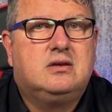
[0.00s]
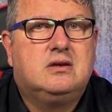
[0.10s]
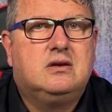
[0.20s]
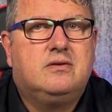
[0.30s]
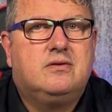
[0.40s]

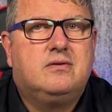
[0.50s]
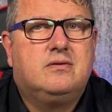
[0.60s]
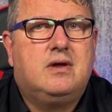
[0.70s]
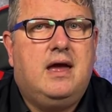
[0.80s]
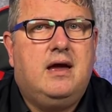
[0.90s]

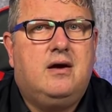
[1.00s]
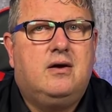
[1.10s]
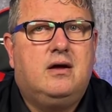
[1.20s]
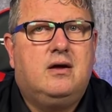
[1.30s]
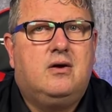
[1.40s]

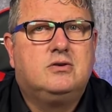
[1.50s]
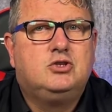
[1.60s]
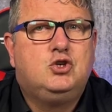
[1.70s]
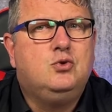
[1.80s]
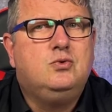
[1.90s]
on
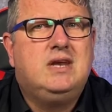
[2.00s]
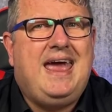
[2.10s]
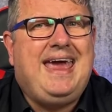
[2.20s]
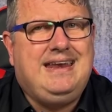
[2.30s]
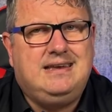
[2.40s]
June
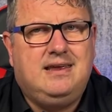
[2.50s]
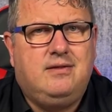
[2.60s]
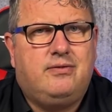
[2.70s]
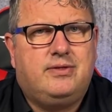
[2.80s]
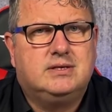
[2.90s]

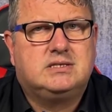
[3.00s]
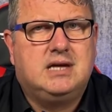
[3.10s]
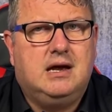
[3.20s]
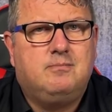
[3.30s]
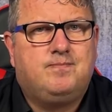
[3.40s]
18th this
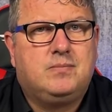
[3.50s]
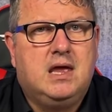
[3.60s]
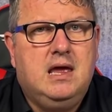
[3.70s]
time.